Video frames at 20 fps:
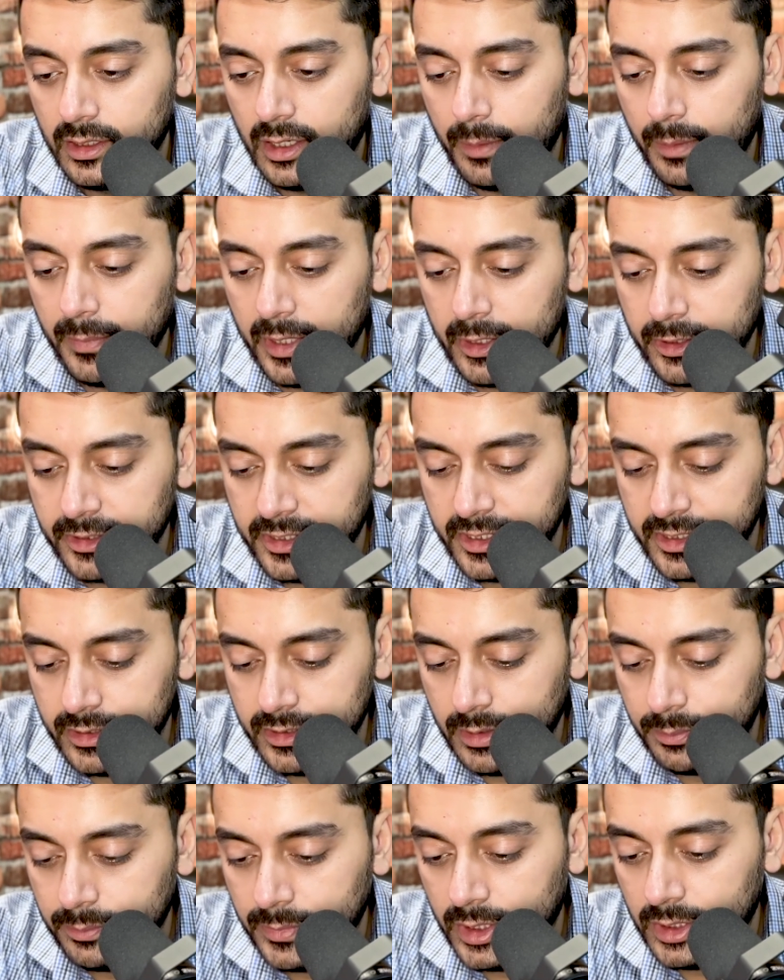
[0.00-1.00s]
American
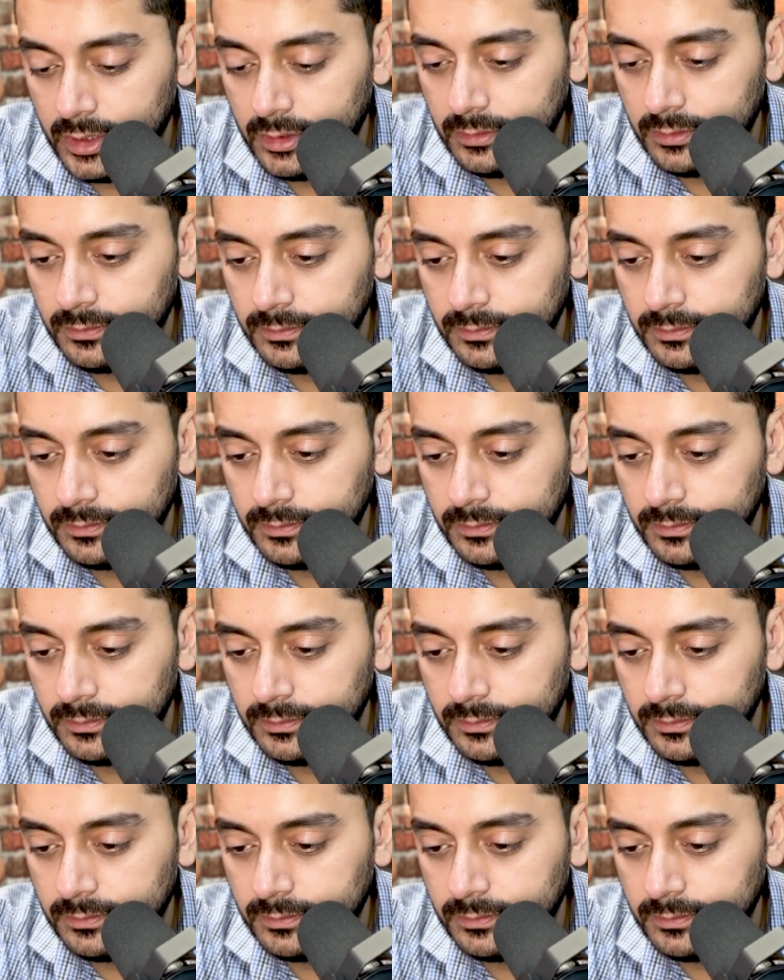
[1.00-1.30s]
number,